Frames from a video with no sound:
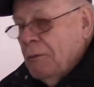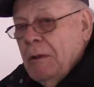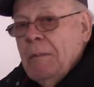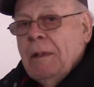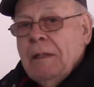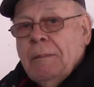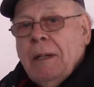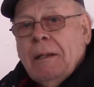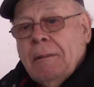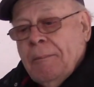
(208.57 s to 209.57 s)
rim on the
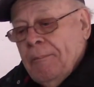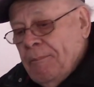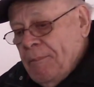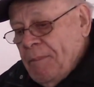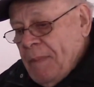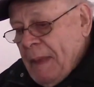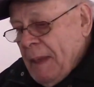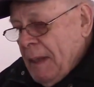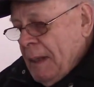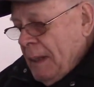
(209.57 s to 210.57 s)
bottom.
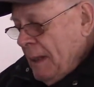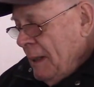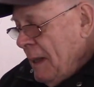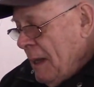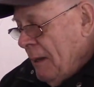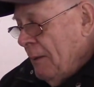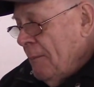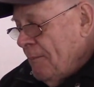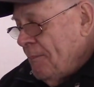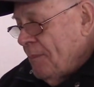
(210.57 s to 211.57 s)

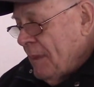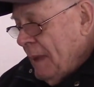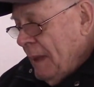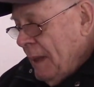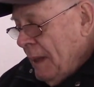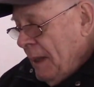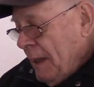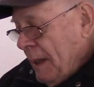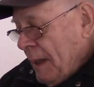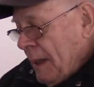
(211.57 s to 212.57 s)
Anyhow,
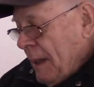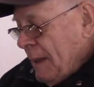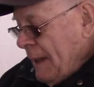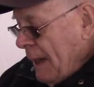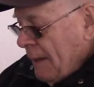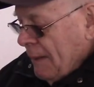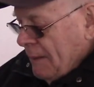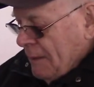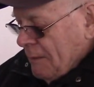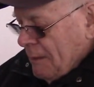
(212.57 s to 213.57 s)
yeah,
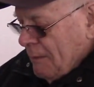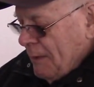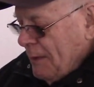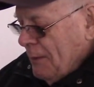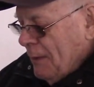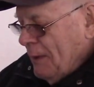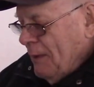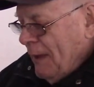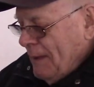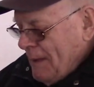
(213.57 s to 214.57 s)
the video I
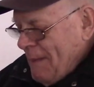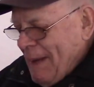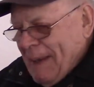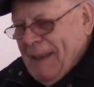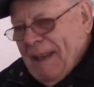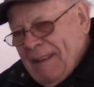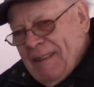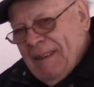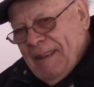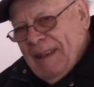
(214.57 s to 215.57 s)
tried to make
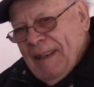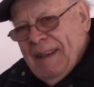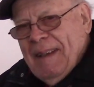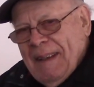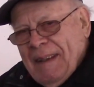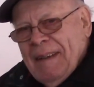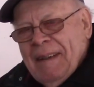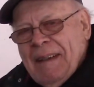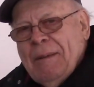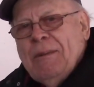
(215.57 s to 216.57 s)
yesterday,
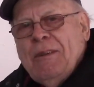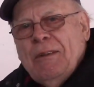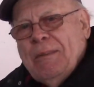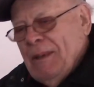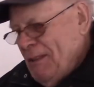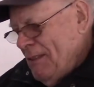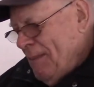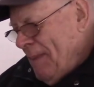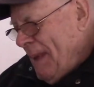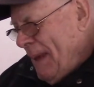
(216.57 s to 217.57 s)
it was humorous.
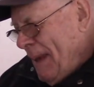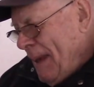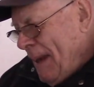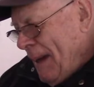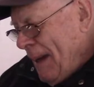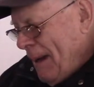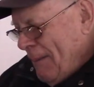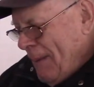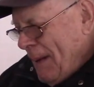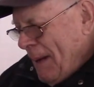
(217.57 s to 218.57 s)

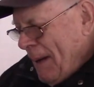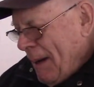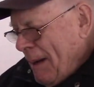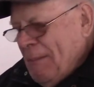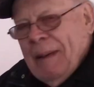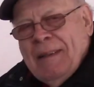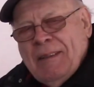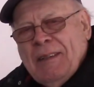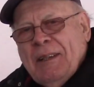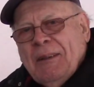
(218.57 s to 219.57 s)
I might
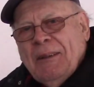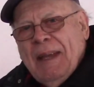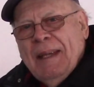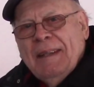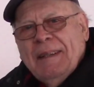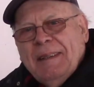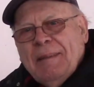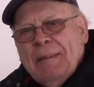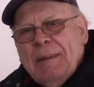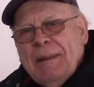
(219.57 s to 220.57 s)
still edit
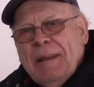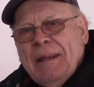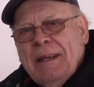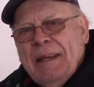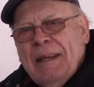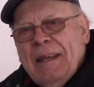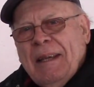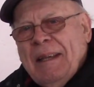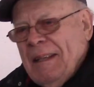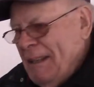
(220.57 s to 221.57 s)
it
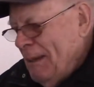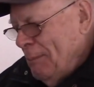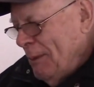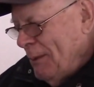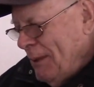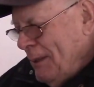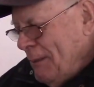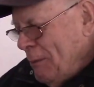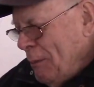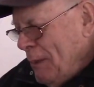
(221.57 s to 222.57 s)
and upload it.
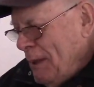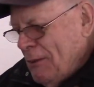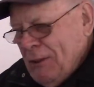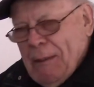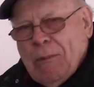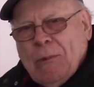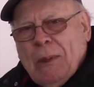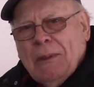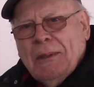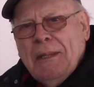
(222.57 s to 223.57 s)
It won't be the same
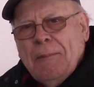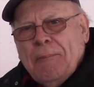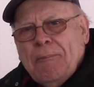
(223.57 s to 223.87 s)
quality.